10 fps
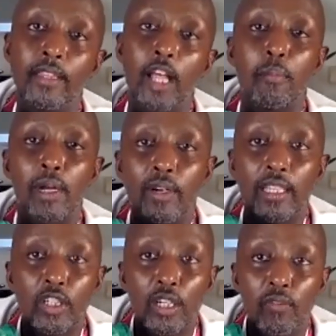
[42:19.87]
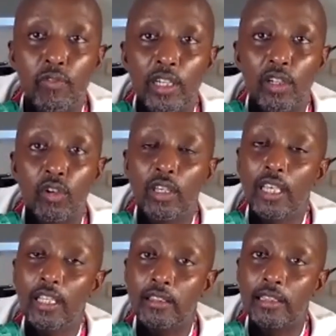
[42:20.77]
Now by rendering a very low
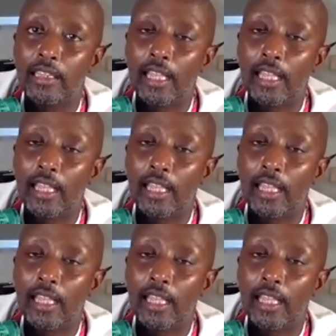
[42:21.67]
heat, the